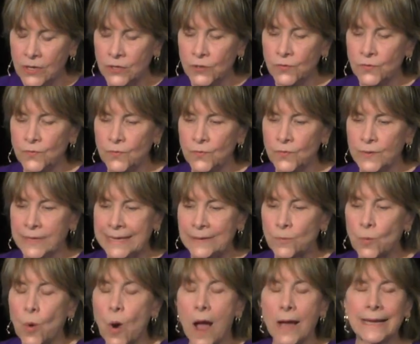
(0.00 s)
you can
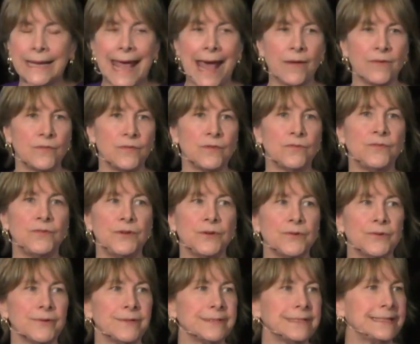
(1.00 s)
walk out of the
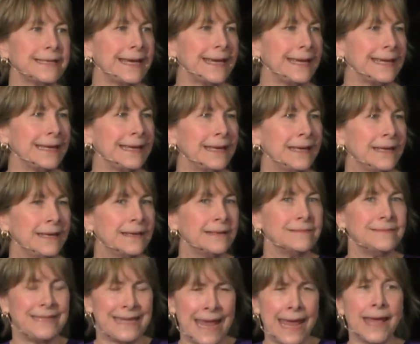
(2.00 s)
funeral saying,
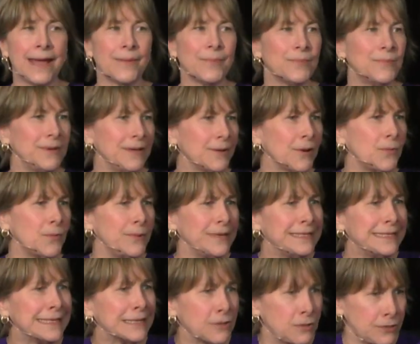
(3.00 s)
damn, you know, we
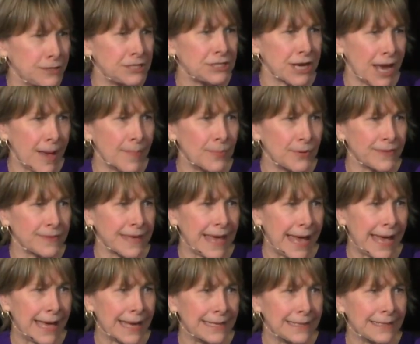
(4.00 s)
did a good job with
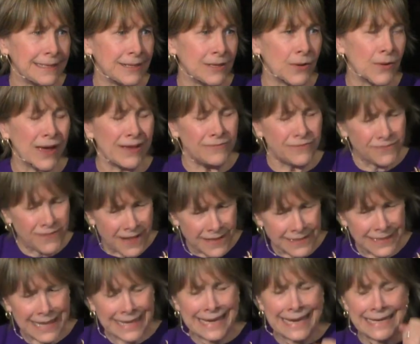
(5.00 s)
that. You know, I
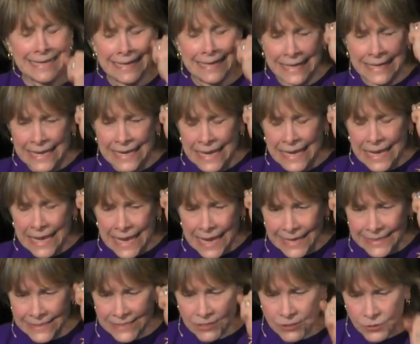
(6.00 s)
felt like I, I
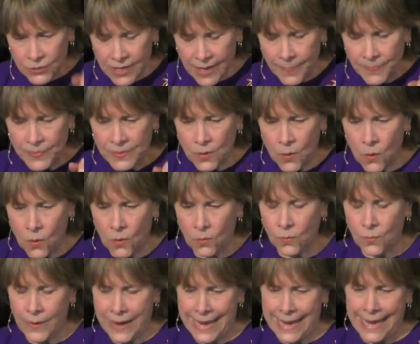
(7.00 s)
stood up the whole
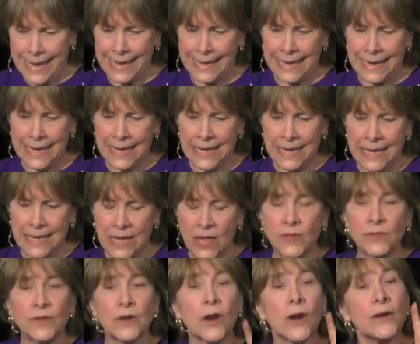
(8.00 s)
way.
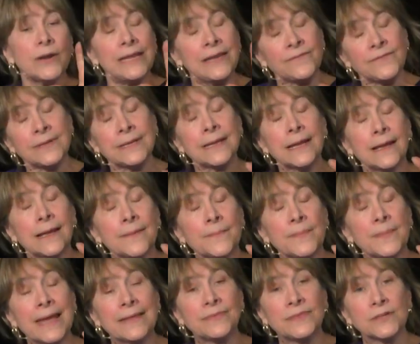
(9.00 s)
There are even um, at the